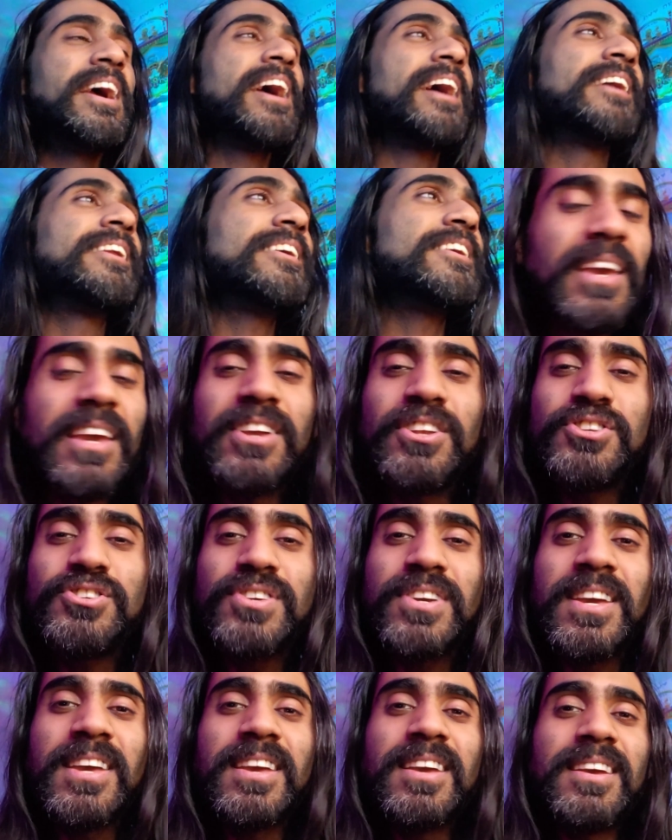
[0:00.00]
and
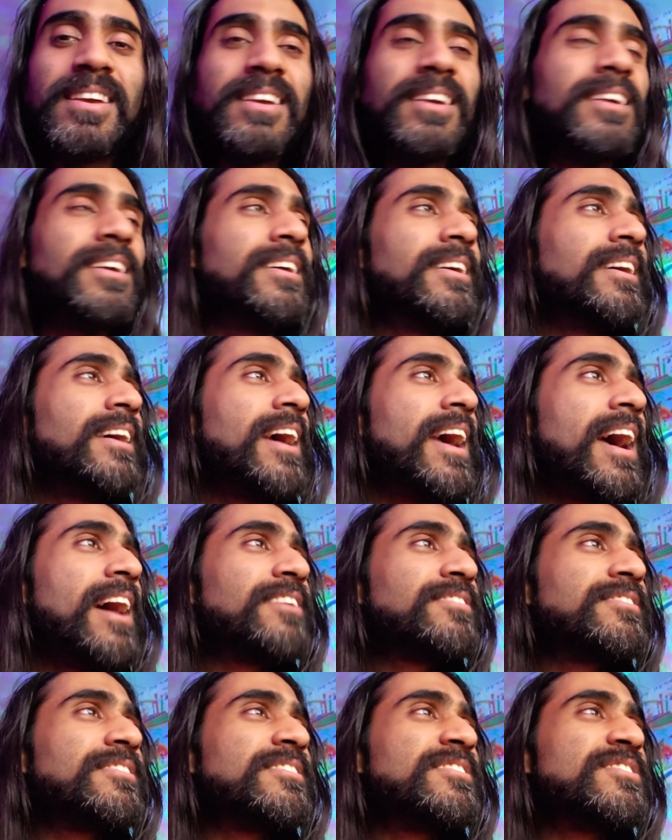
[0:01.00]
each key
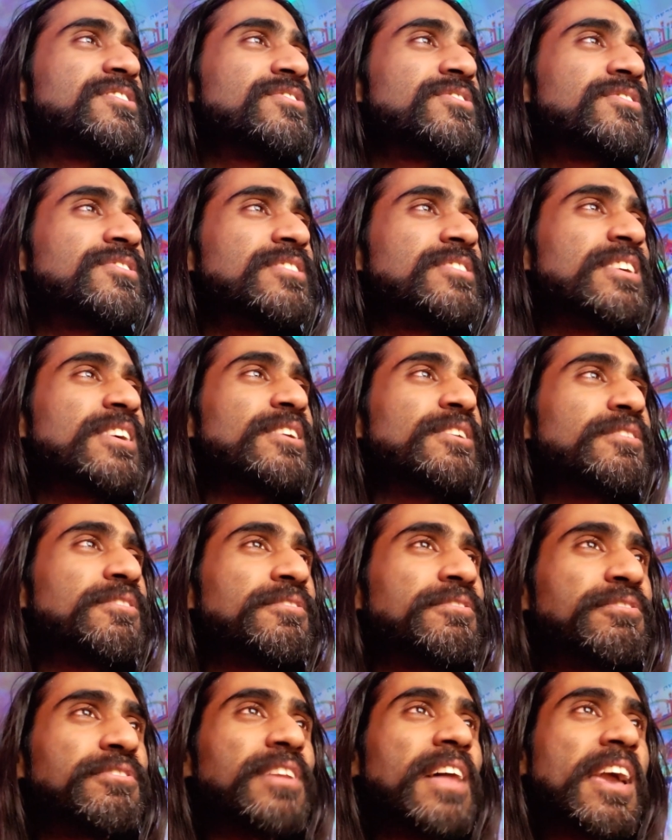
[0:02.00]
has a distinct
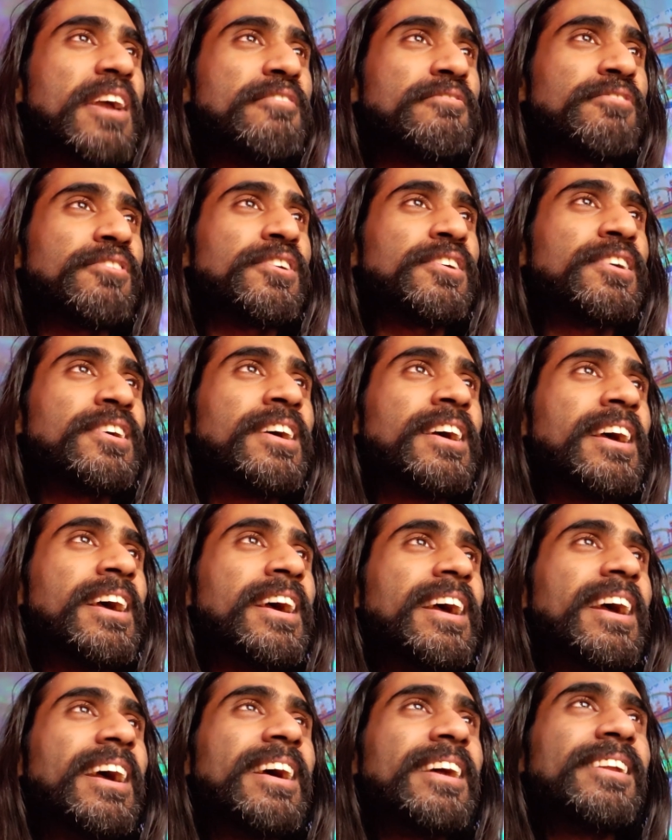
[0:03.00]
flavor
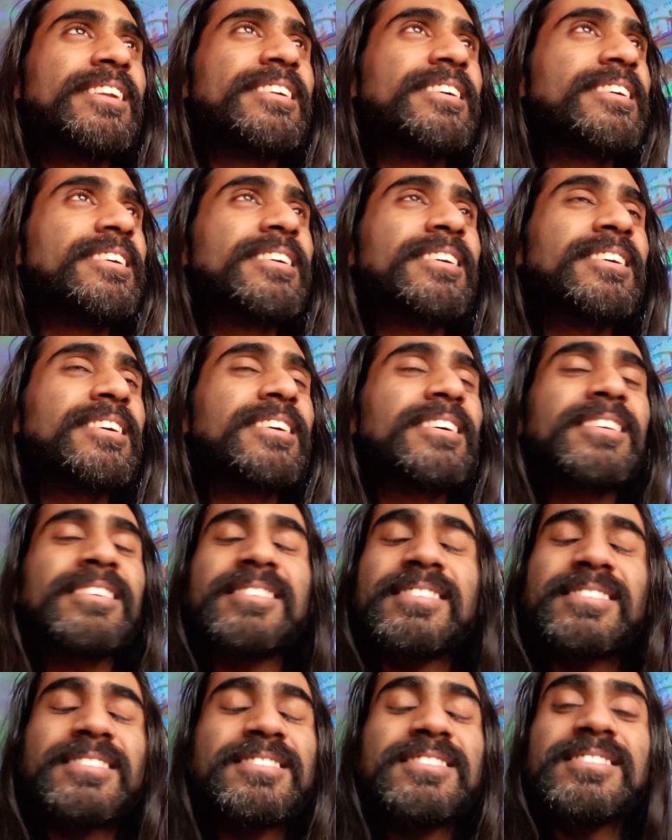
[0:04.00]
and it,
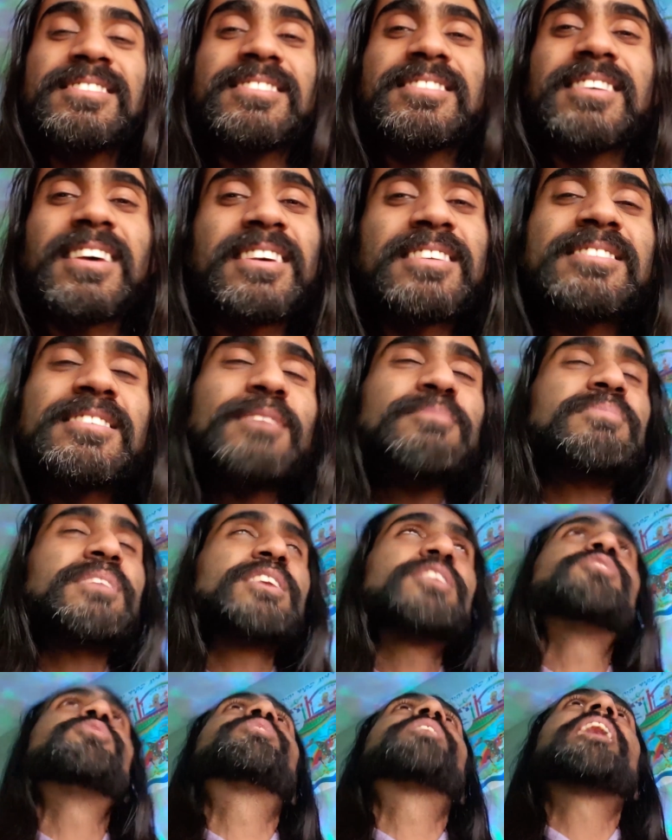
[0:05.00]
it's just like
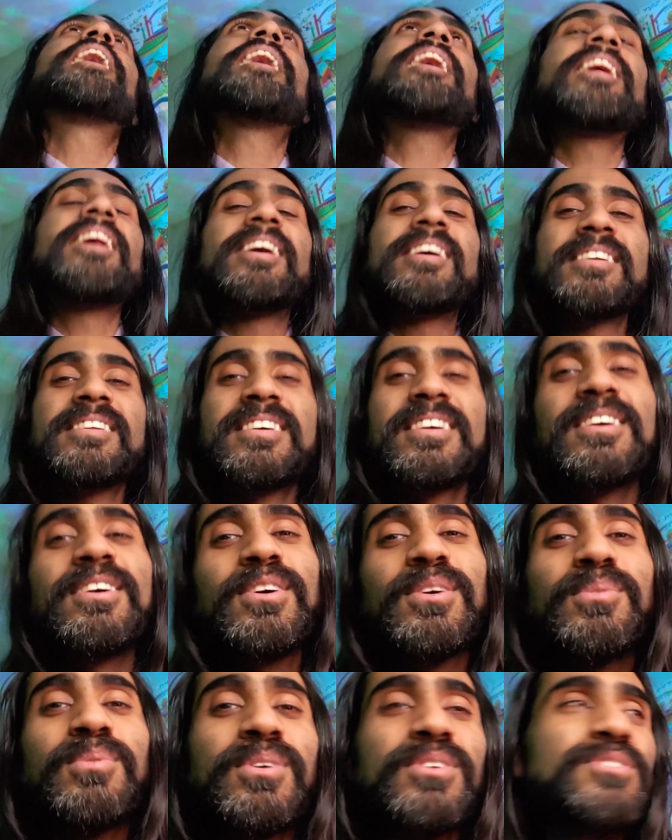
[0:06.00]
something you can't
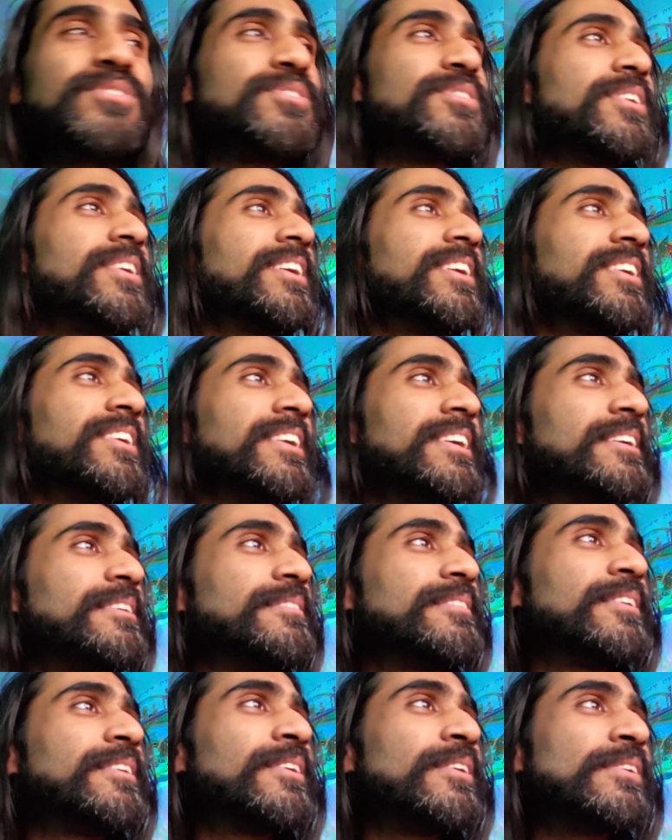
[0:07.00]
unhear once you hear
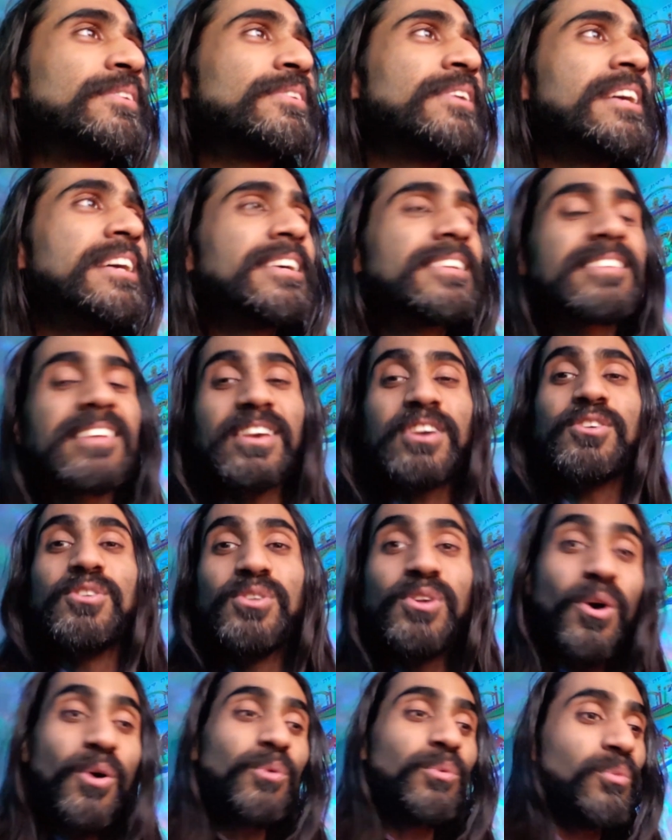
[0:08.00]
it you know it's like
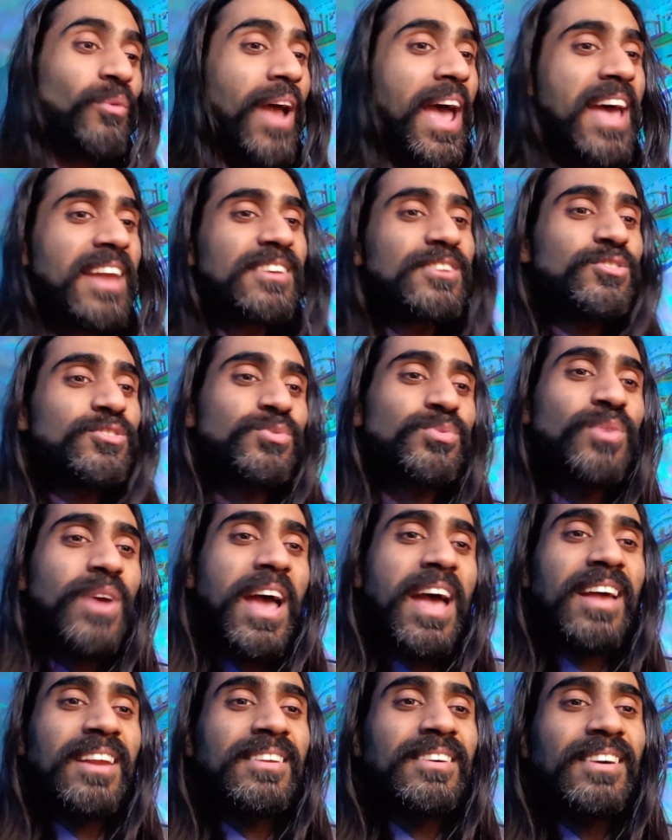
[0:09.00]
you know red is
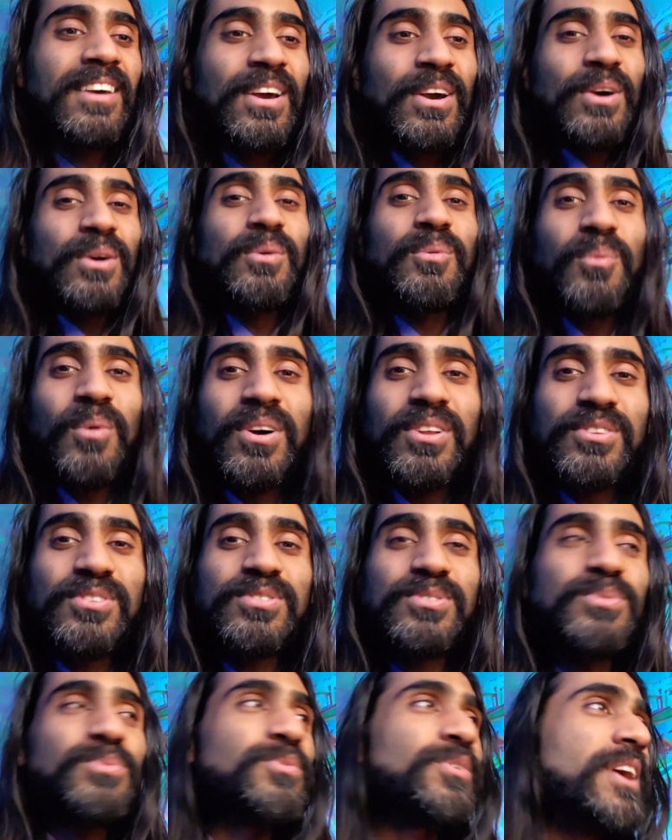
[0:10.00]
red
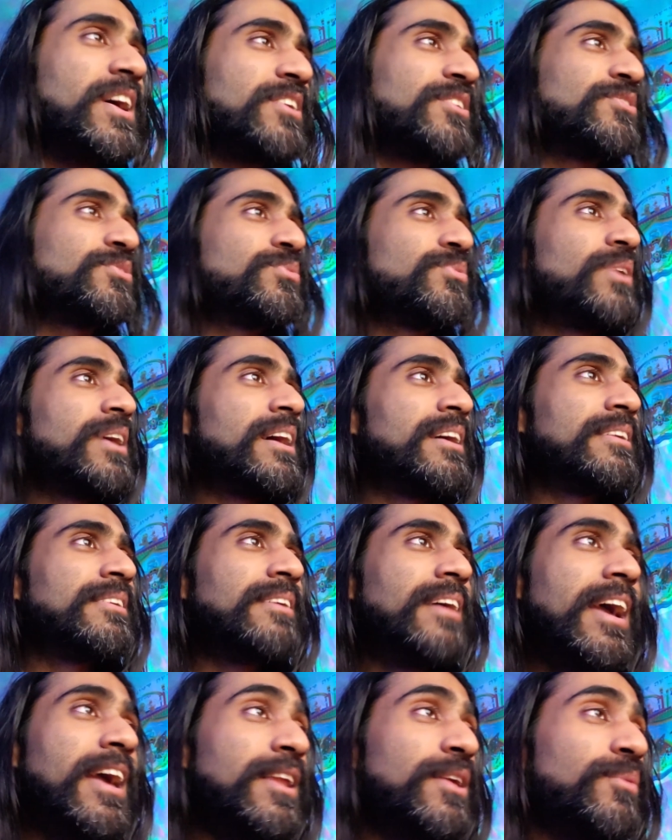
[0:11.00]
once red is red
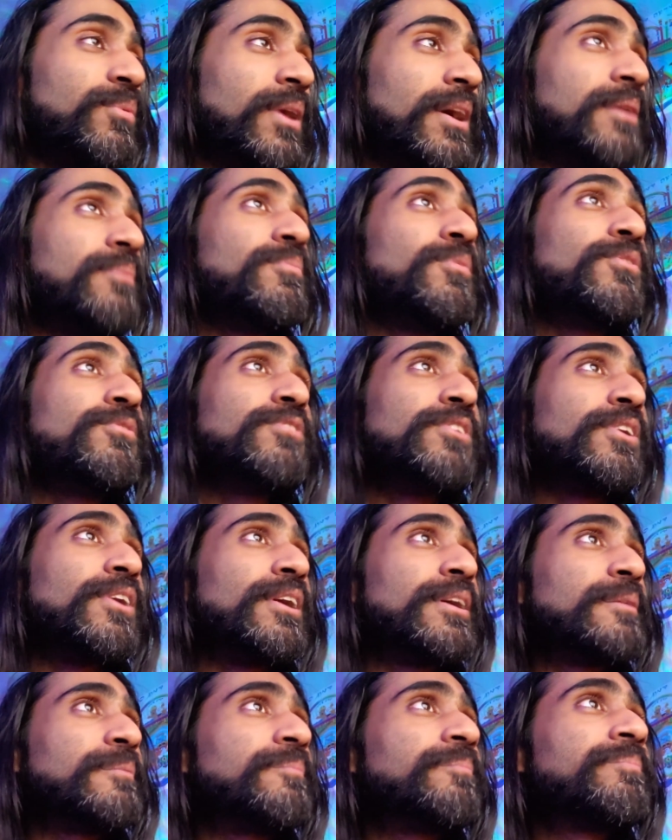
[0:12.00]
anyway moving
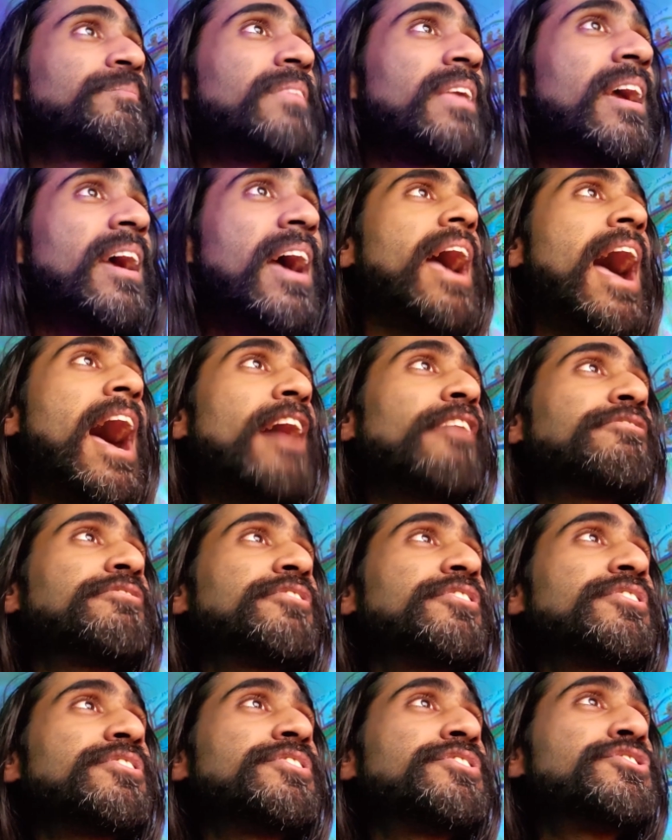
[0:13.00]
on
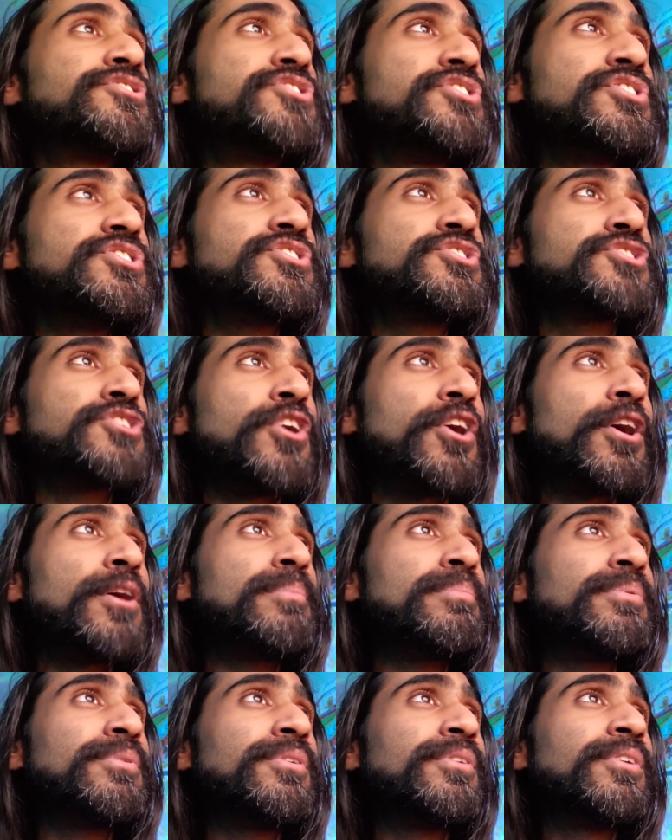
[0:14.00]
after g
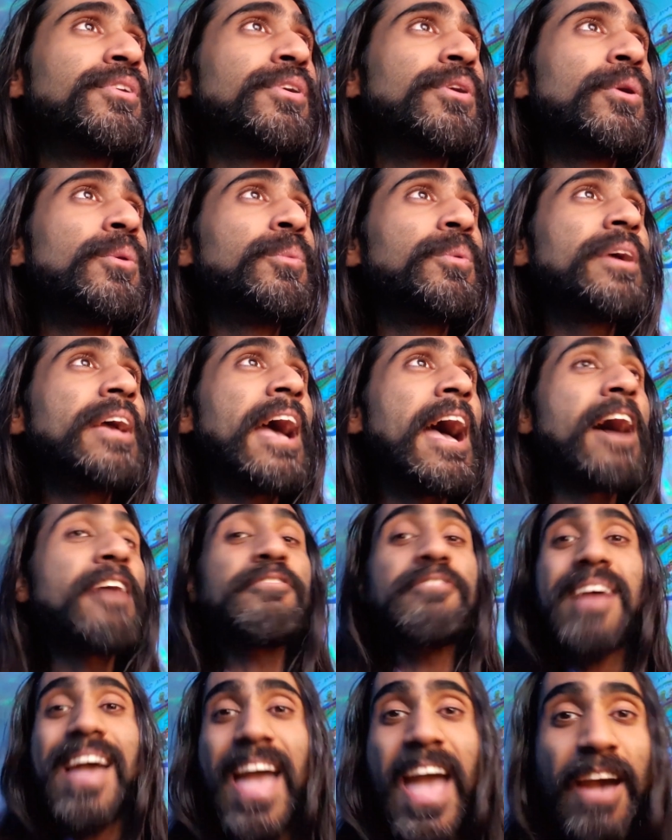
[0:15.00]
sharp we
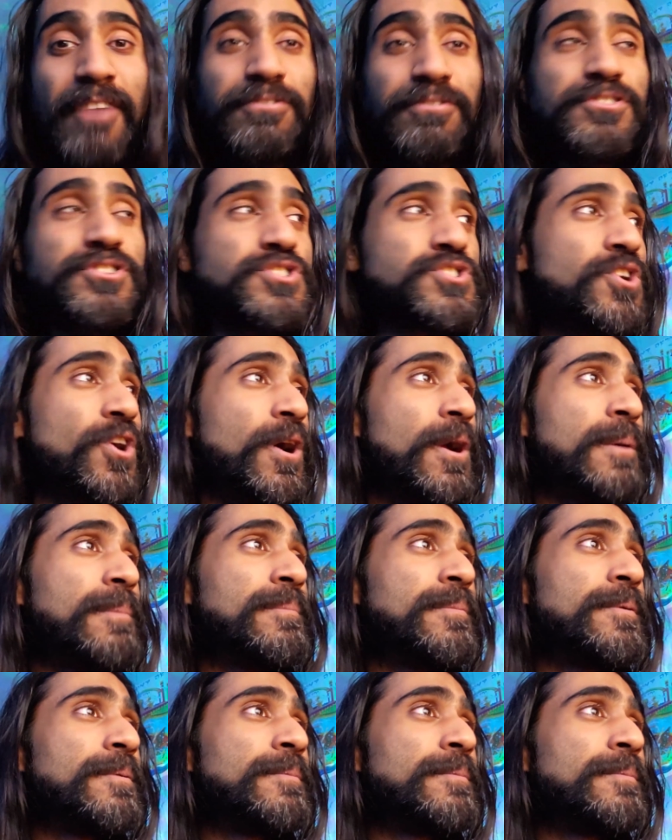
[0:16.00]
have f sharp